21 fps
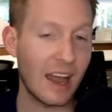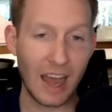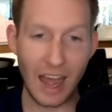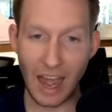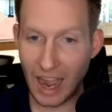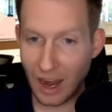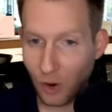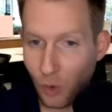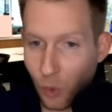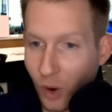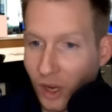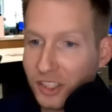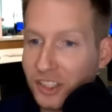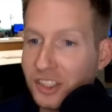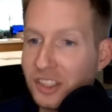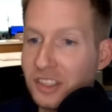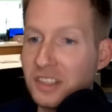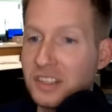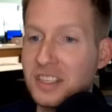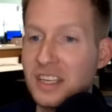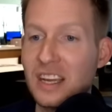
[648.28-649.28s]
a question
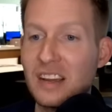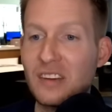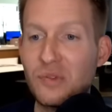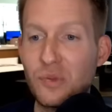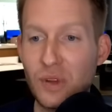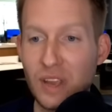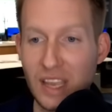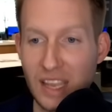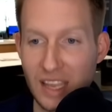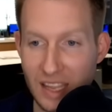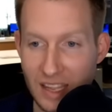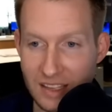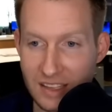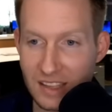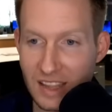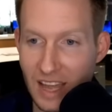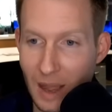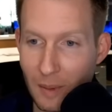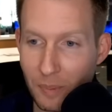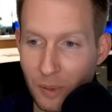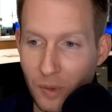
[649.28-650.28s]
to see if we can get to
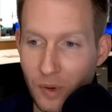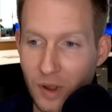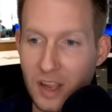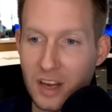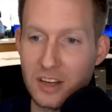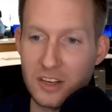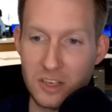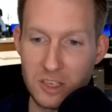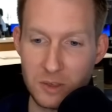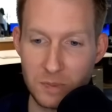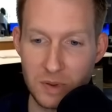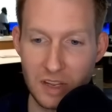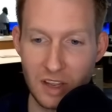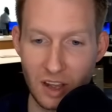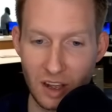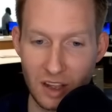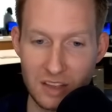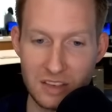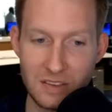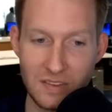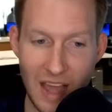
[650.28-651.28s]
that point just
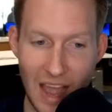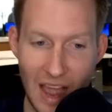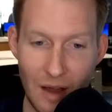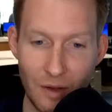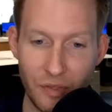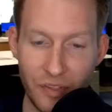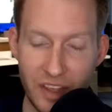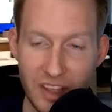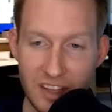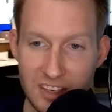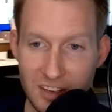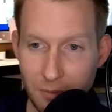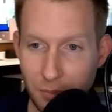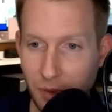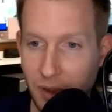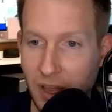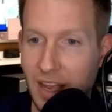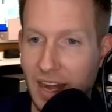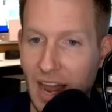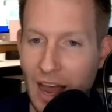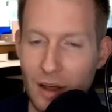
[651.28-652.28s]
because of how things have
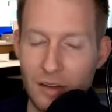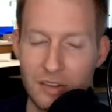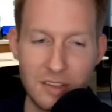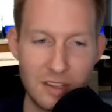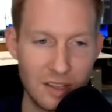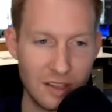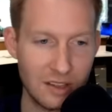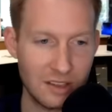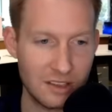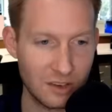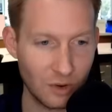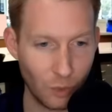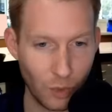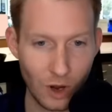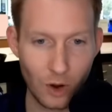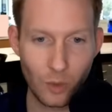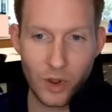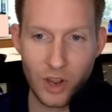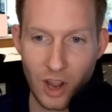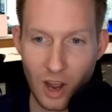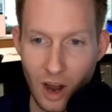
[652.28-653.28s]
played out to, to where
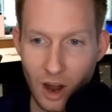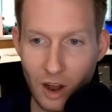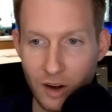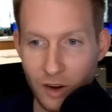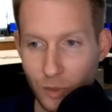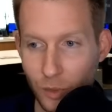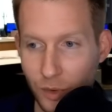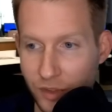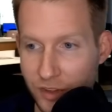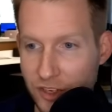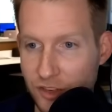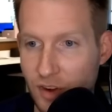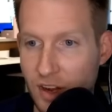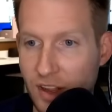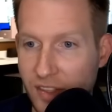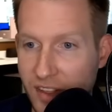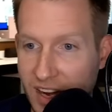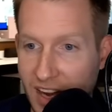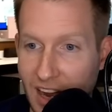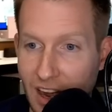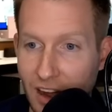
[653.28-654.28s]
we are and with the
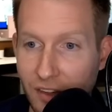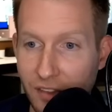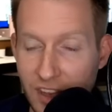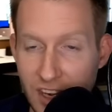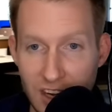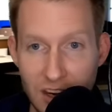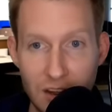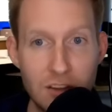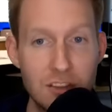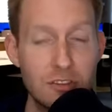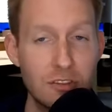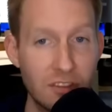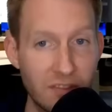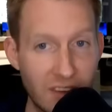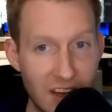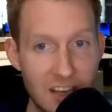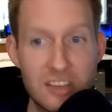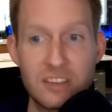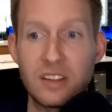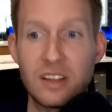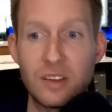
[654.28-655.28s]
strengthening El Nino to
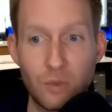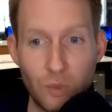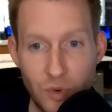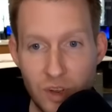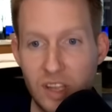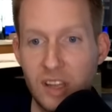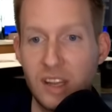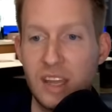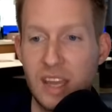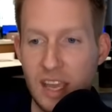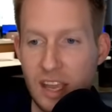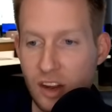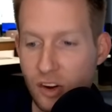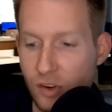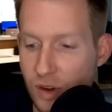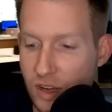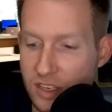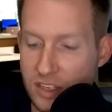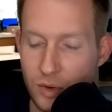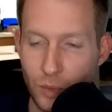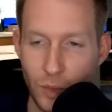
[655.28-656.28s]
eventually really
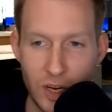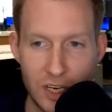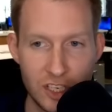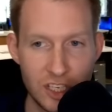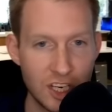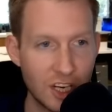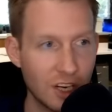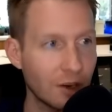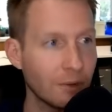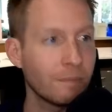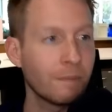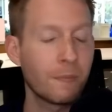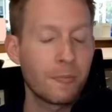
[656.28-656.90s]
increase the wind shear